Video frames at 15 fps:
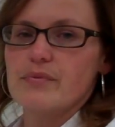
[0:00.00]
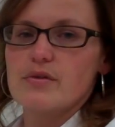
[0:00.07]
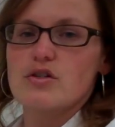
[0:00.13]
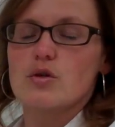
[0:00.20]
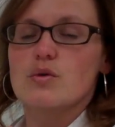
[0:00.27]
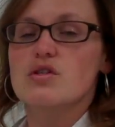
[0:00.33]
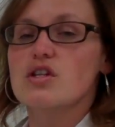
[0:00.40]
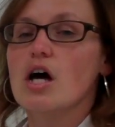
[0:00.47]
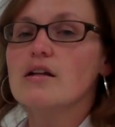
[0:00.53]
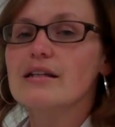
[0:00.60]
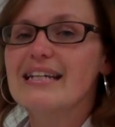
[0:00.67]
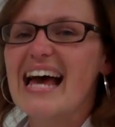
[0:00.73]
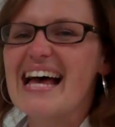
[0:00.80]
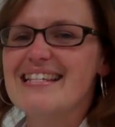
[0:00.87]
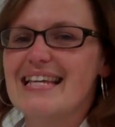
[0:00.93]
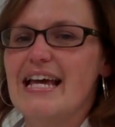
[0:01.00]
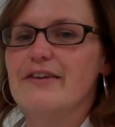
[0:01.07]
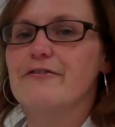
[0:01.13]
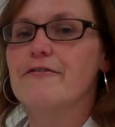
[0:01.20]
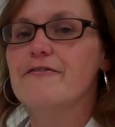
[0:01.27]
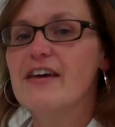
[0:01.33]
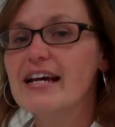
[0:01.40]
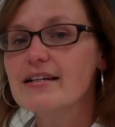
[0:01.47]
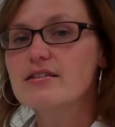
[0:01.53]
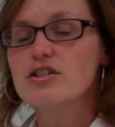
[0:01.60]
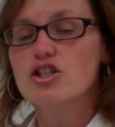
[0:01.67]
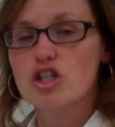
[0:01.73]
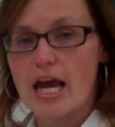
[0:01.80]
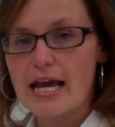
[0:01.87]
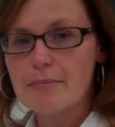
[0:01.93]
So solid has a fixed
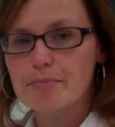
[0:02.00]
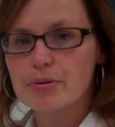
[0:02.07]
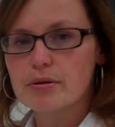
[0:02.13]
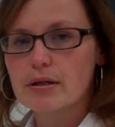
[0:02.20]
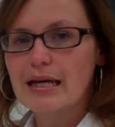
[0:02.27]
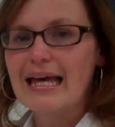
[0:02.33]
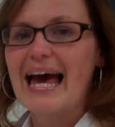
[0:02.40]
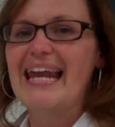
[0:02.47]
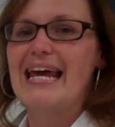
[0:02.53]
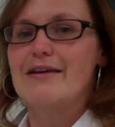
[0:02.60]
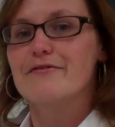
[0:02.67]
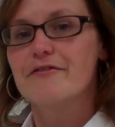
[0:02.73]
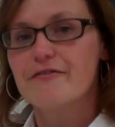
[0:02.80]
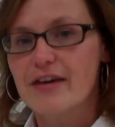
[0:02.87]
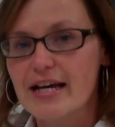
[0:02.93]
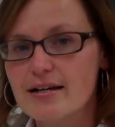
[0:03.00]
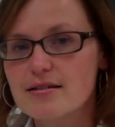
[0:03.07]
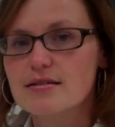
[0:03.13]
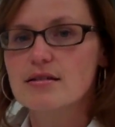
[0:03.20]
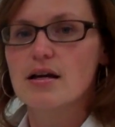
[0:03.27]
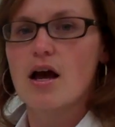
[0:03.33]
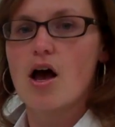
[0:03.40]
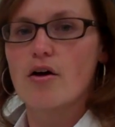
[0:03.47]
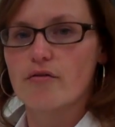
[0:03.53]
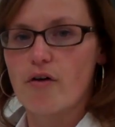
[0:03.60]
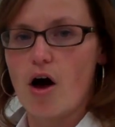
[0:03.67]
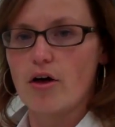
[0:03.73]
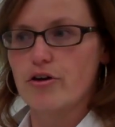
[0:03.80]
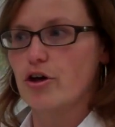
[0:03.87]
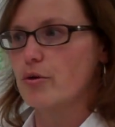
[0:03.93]
shape and a fixed
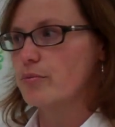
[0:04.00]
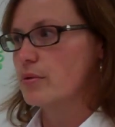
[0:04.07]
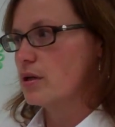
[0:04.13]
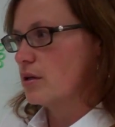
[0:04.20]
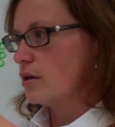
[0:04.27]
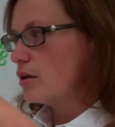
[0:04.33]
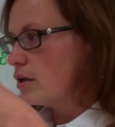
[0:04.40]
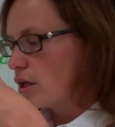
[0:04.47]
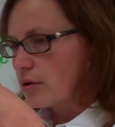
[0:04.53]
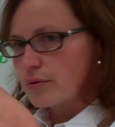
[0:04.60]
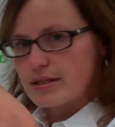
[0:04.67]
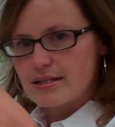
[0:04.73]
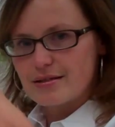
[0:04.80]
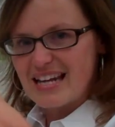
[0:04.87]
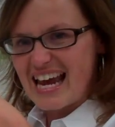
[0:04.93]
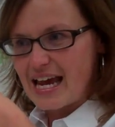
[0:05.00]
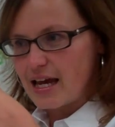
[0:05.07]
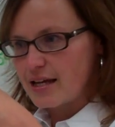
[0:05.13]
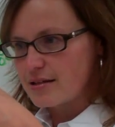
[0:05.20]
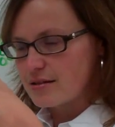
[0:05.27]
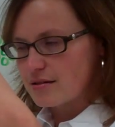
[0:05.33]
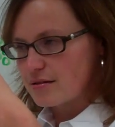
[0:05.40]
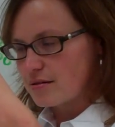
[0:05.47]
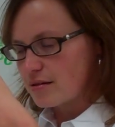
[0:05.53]
volume. You know, it's a